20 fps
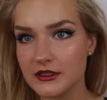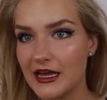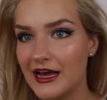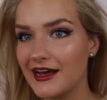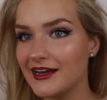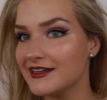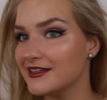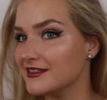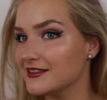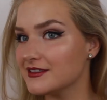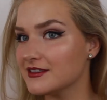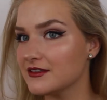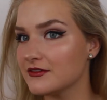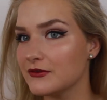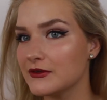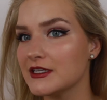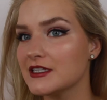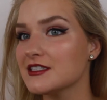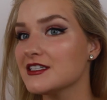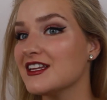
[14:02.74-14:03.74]
That is the
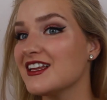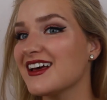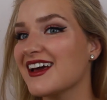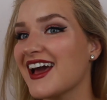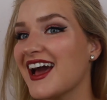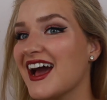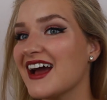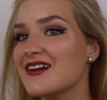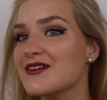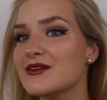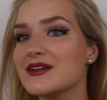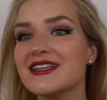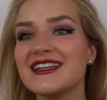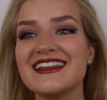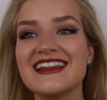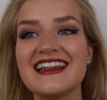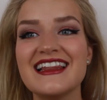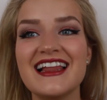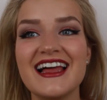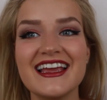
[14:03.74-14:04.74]
finished look. I really
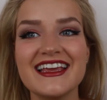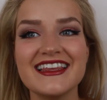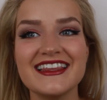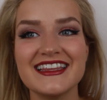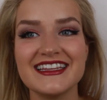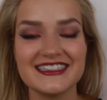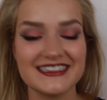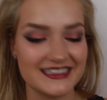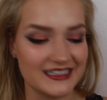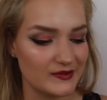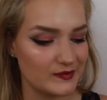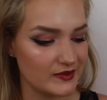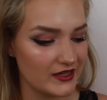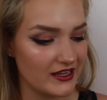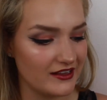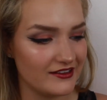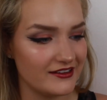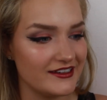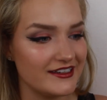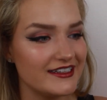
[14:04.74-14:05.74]
like this lip color.